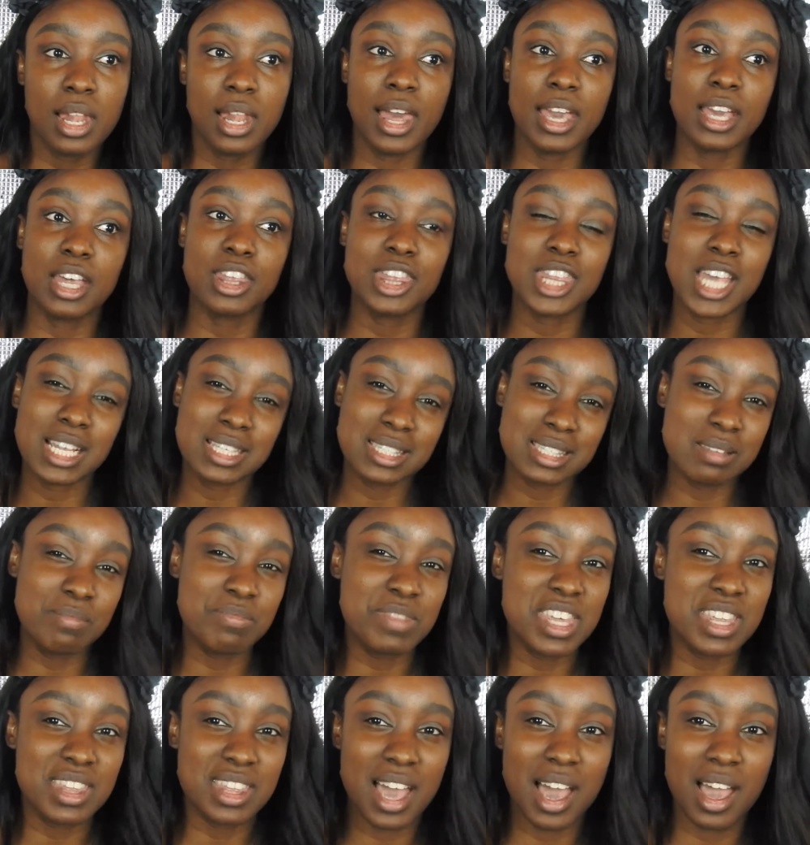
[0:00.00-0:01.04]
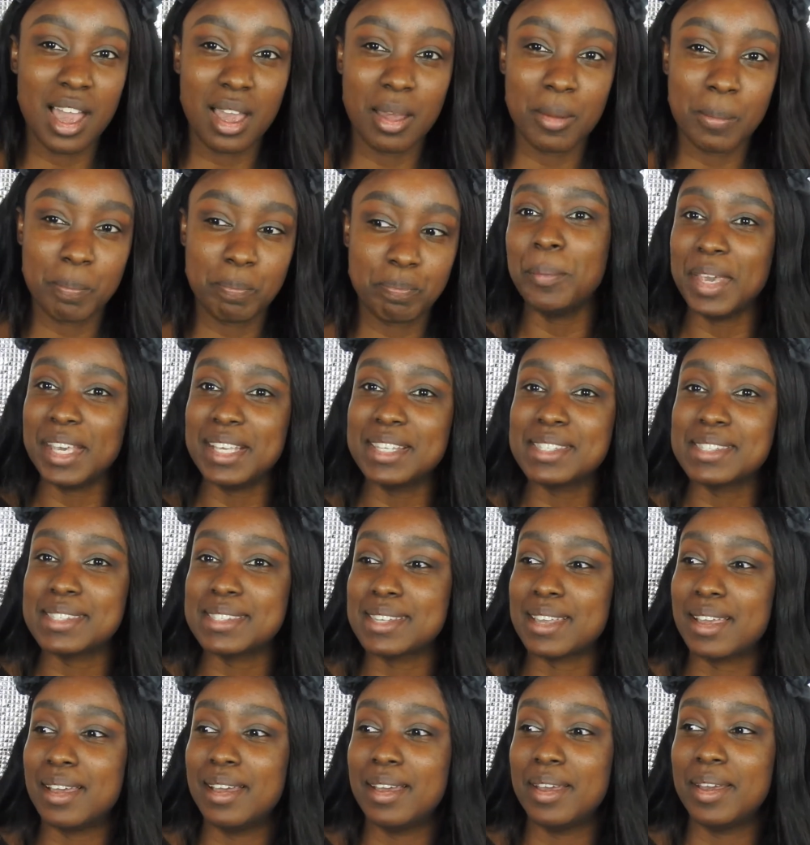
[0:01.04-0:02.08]
like, that's something that
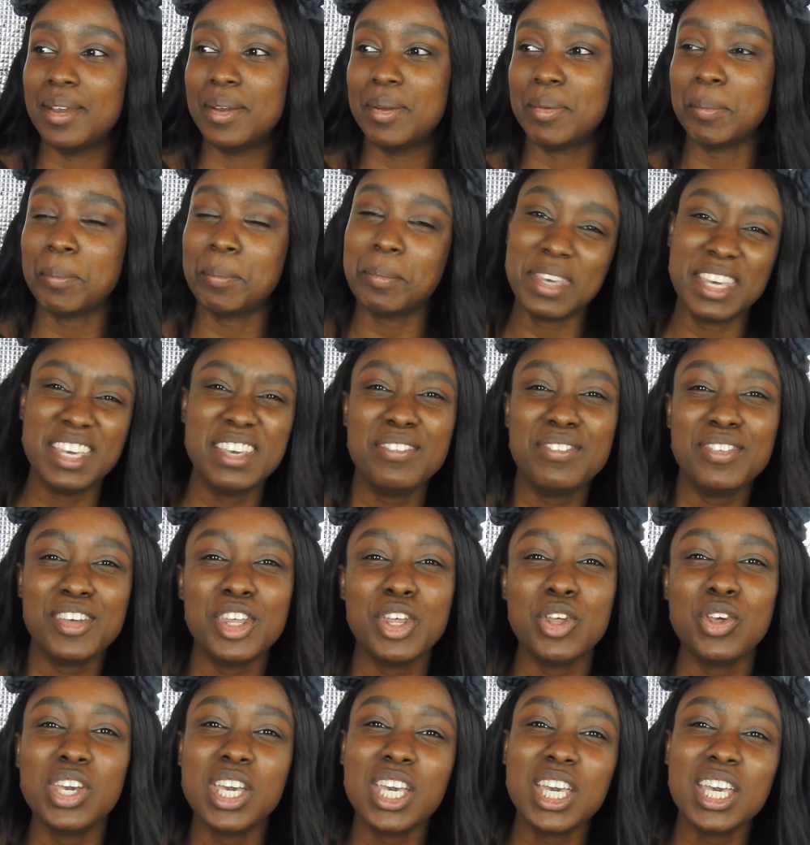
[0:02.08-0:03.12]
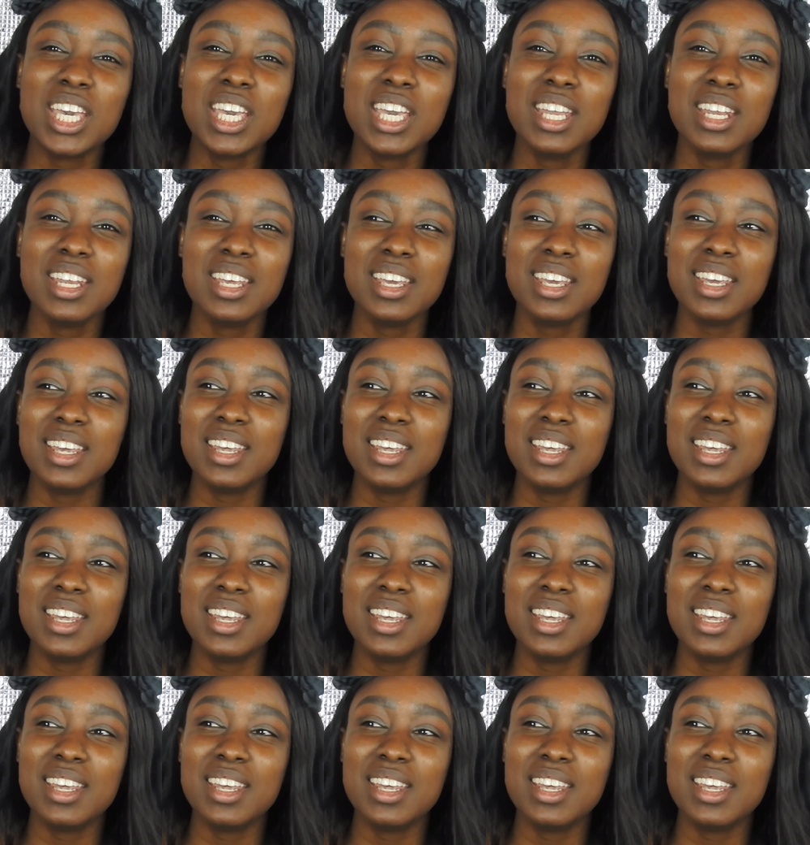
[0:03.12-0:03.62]
makes me feel good.